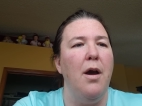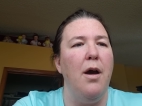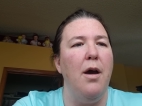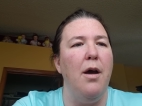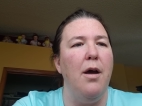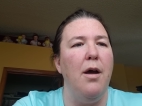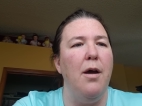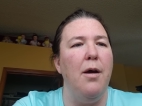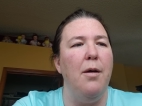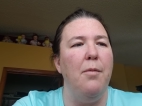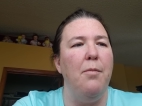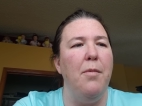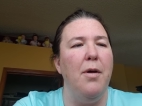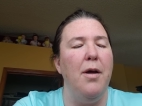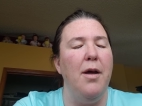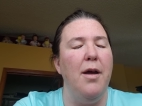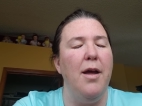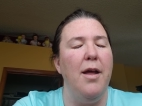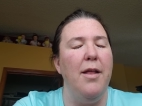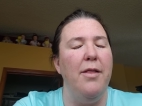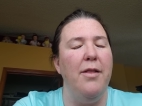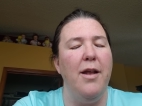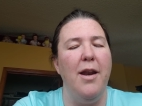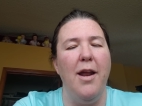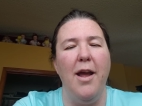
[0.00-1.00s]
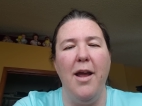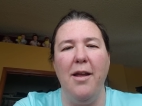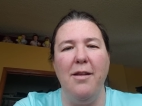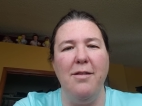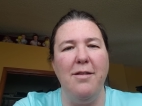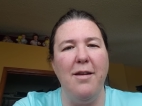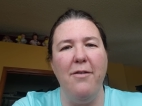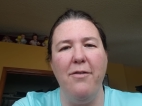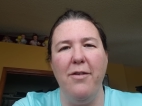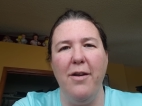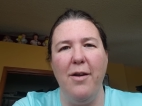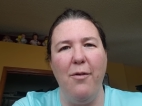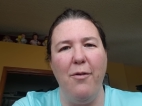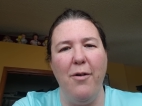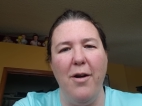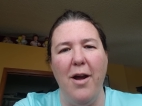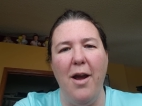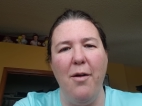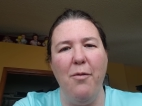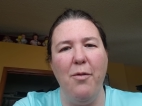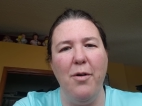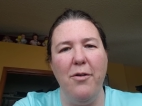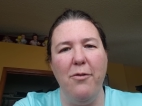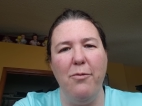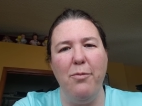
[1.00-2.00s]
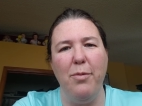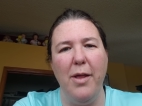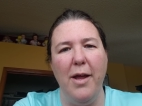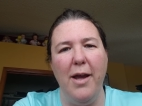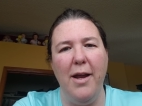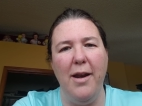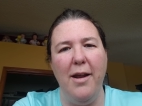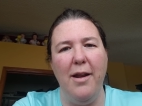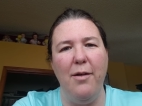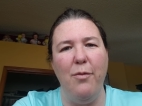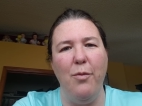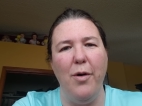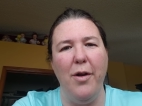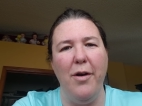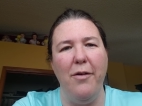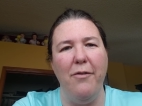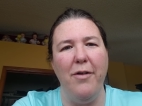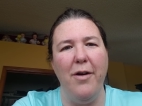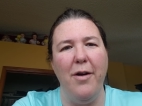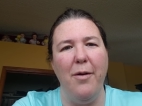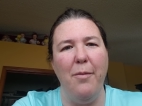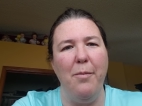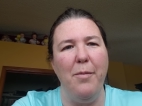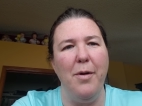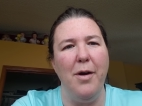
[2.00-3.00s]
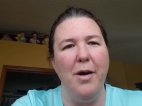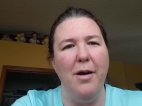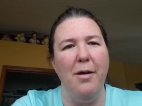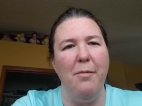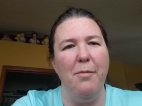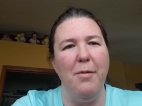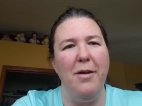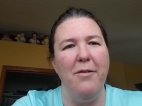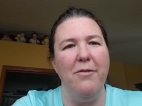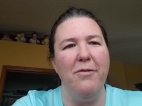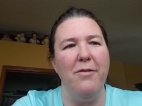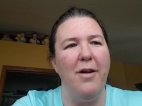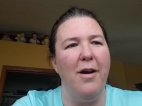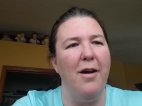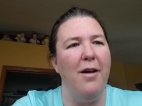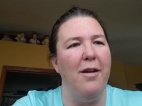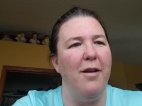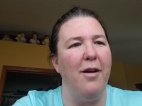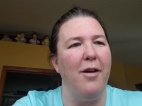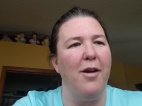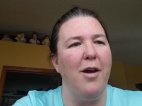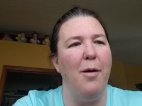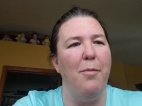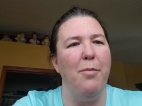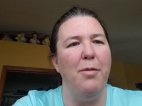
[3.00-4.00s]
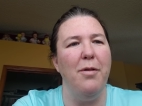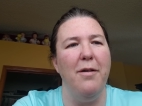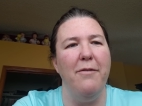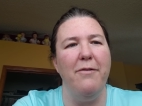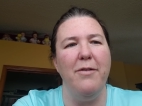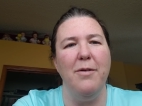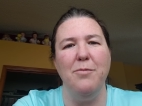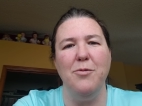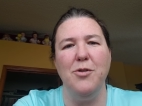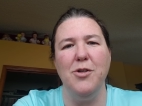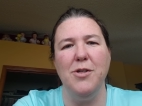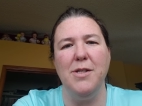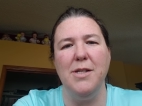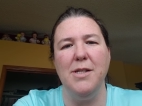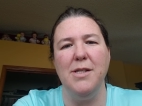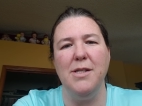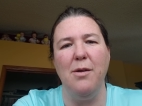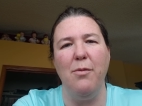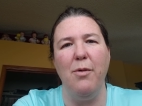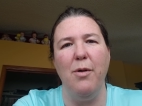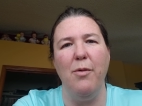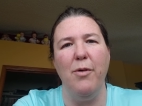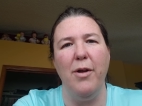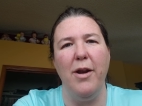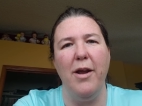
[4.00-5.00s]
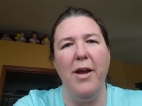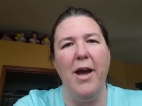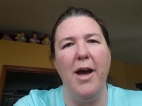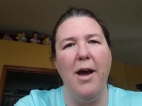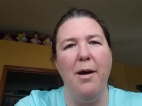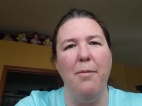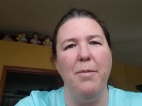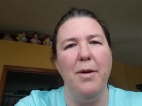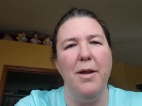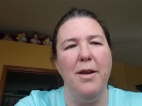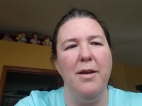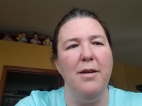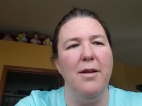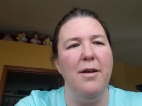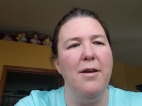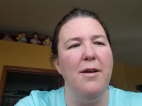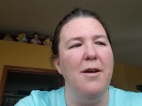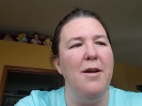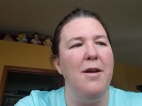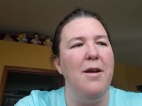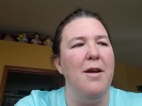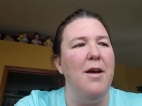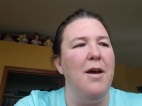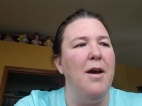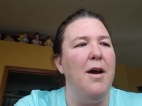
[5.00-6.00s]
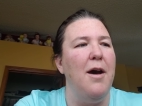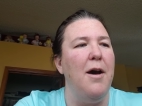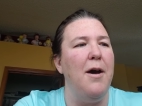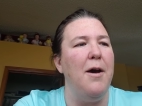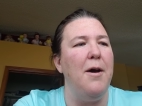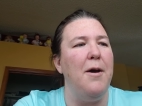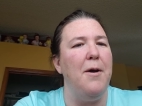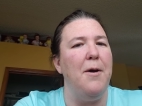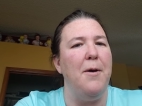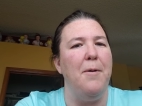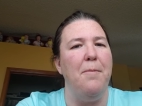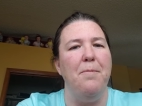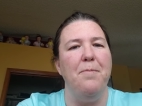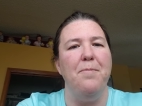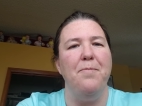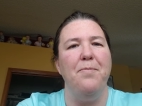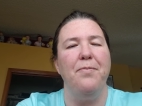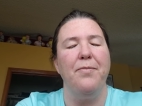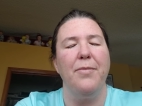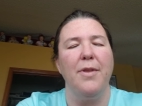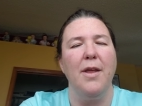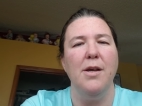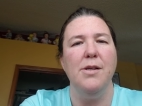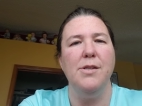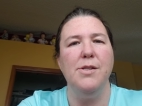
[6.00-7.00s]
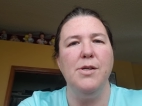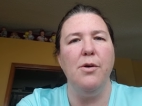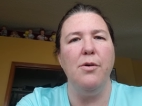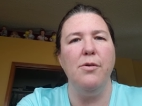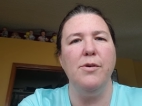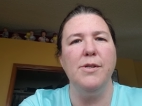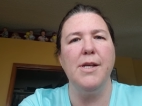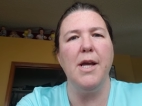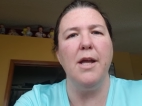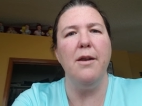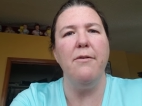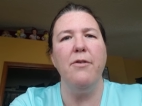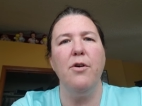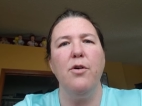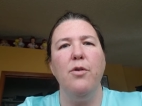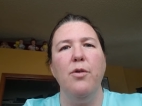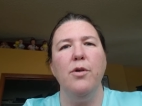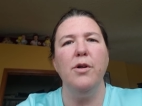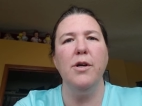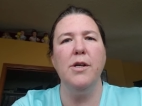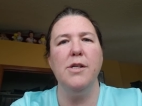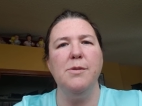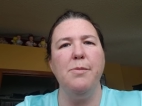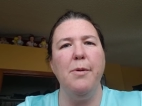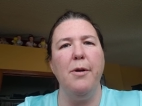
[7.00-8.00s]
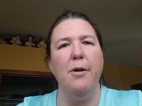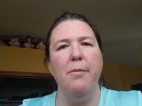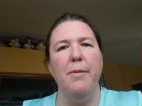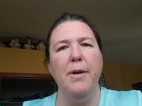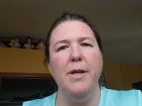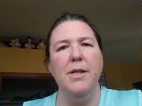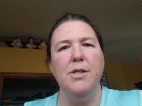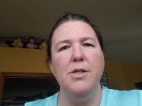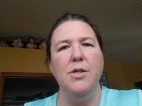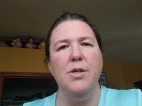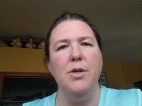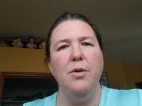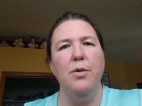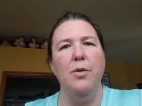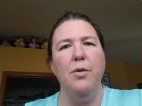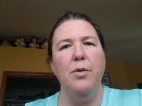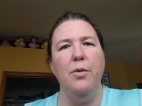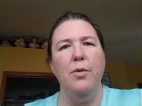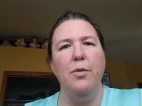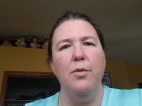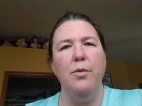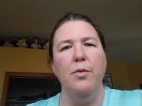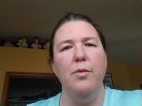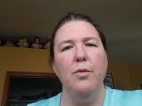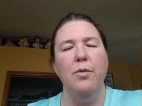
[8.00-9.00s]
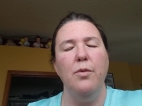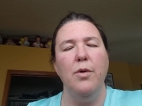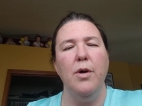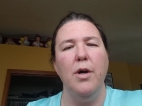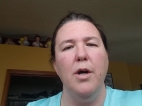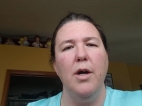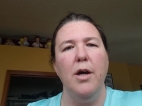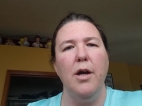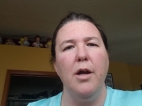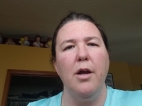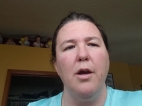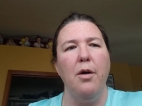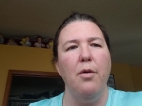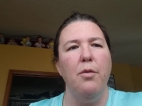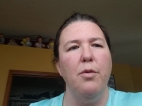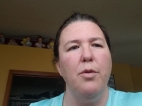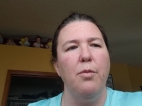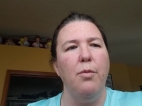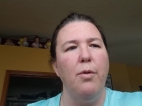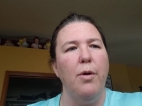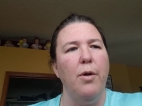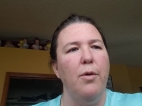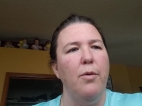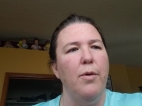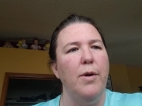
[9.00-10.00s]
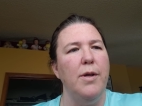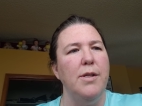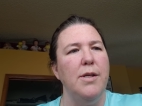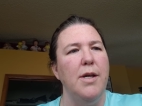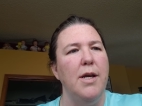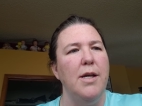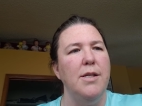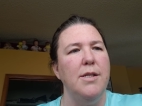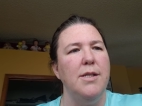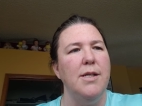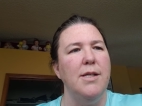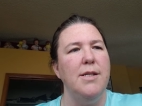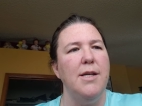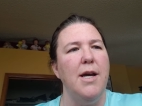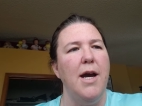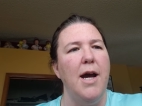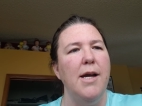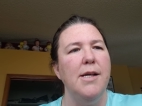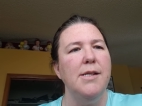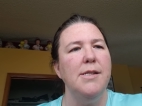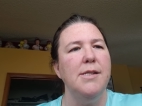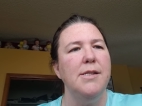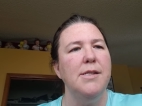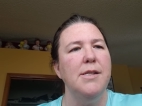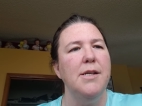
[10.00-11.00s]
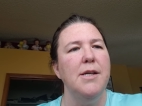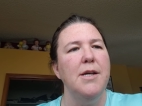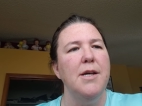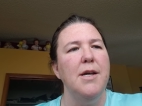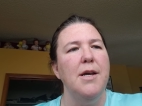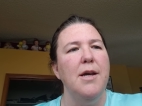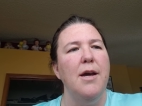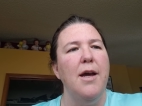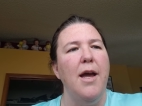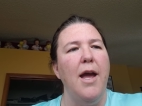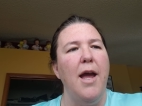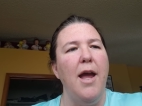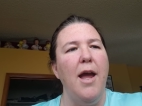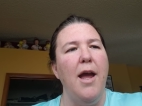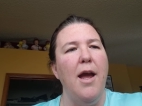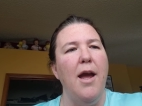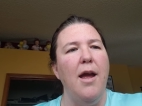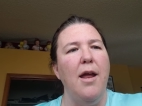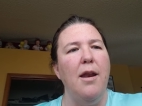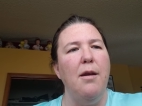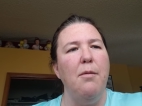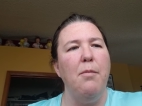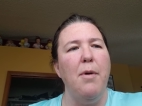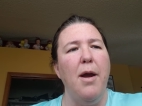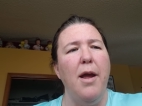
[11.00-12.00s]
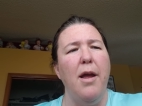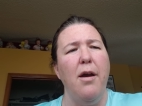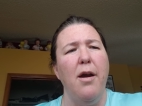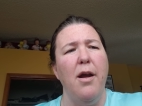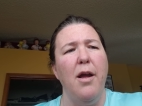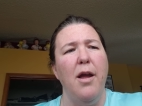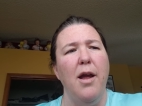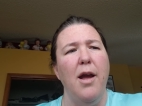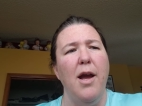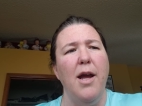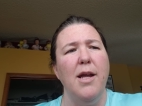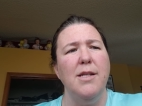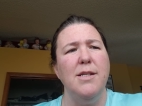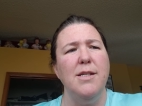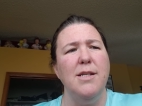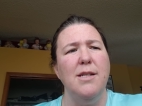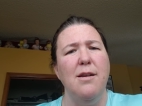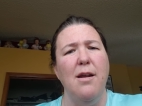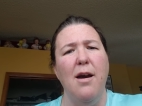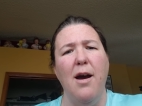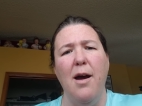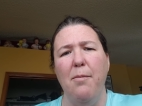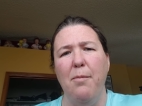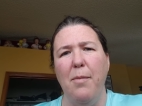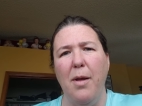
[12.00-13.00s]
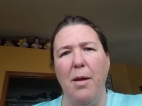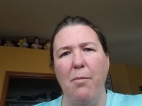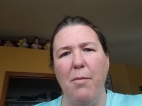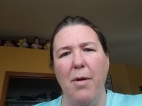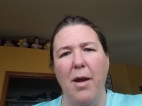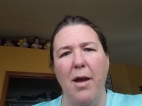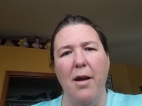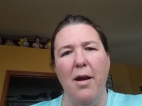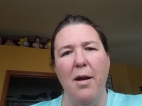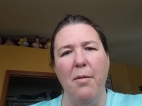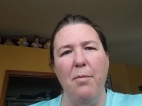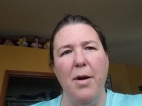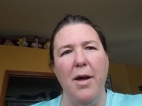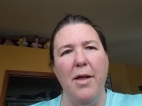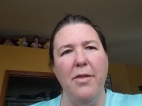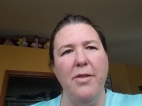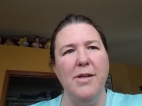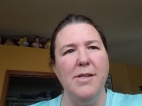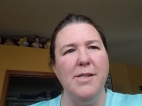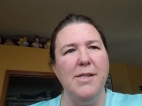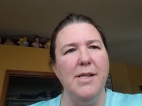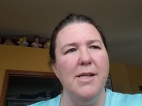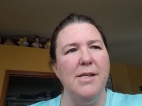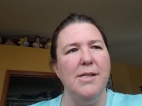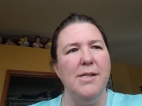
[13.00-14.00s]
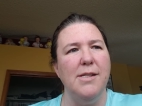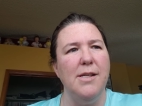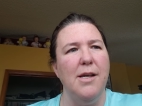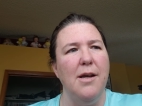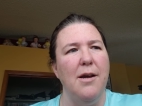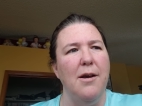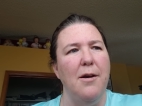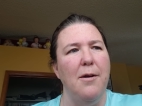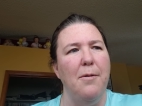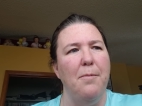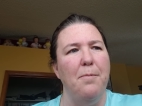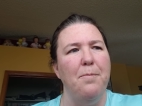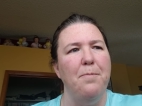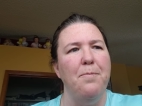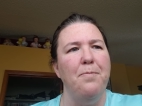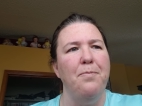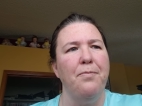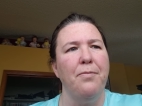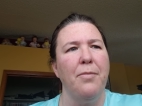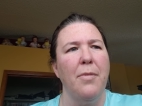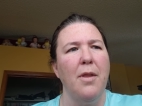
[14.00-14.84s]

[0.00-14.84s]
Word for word: Um, and then I definitely, I would have planted one of them, um, if not a couple of them, just to see what would have happened. Um, so it was kind of a cool experiment to uh, go through and, and to test. And my I did not meet my hypothesis. Um,